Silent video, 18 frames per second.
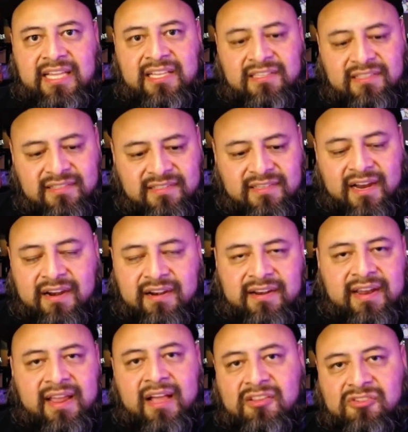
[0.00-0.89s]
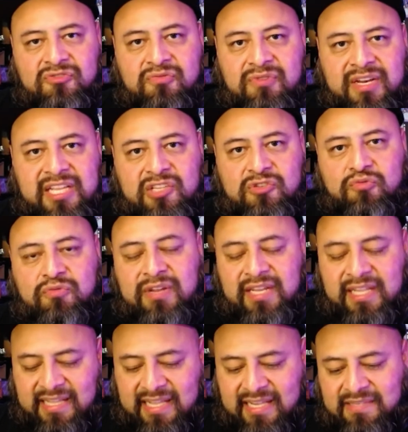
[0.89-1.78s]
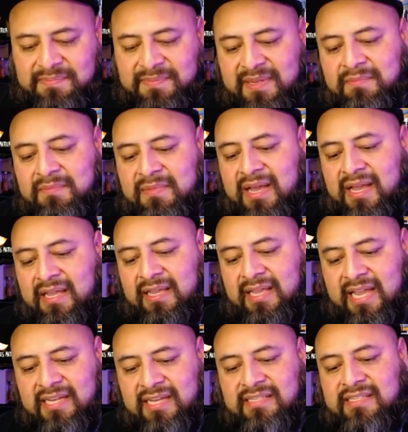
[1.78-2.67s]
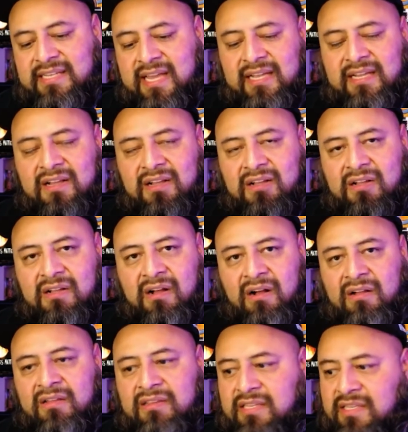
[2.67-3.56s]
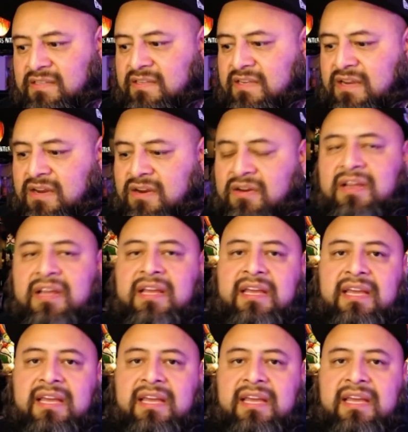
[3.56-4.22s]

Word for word: Start now 2020. That's been my hashtag all this year.